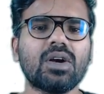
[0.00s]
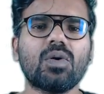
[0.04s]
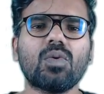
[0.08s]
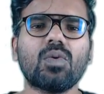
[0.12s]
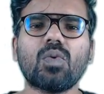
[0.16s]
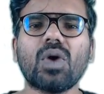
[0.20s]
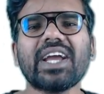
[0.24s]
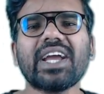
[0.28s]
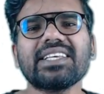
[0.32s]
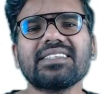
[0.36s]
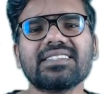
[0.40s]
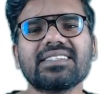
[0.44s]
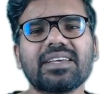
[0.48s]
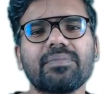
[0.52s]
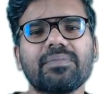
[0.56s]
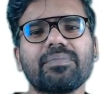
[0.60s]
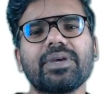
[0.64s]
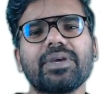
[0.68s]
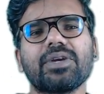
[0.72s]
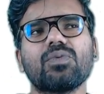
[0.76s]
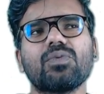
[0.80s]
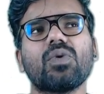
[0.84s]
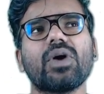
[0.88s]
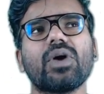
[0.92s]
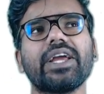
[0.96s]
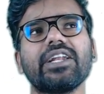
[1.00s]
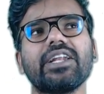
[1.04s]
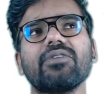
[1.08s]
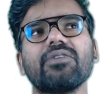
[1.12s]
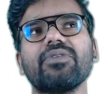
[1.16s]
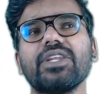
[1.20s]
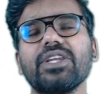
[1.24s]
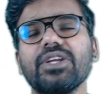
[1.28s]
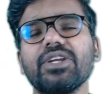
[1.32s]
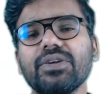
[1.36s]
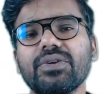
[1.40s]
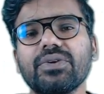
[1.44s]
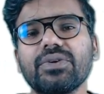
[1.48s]
Why skimming? Why do we
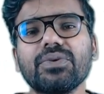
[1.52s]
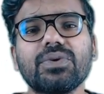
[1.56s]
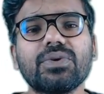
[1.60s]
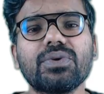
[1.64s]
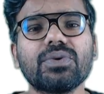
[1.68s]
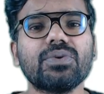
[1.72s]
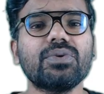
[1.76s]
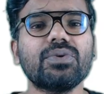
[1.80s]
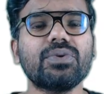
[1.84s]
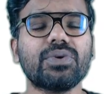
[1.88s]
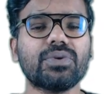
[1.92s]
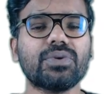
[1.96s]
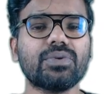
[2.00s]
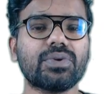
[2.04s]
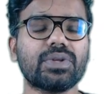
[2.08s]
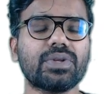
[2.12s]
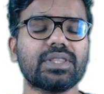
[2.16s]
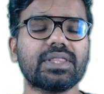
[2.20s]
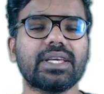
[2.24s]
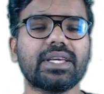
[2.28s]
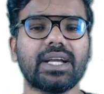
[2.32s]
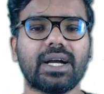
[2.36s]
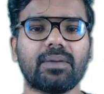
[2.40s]
need to do during the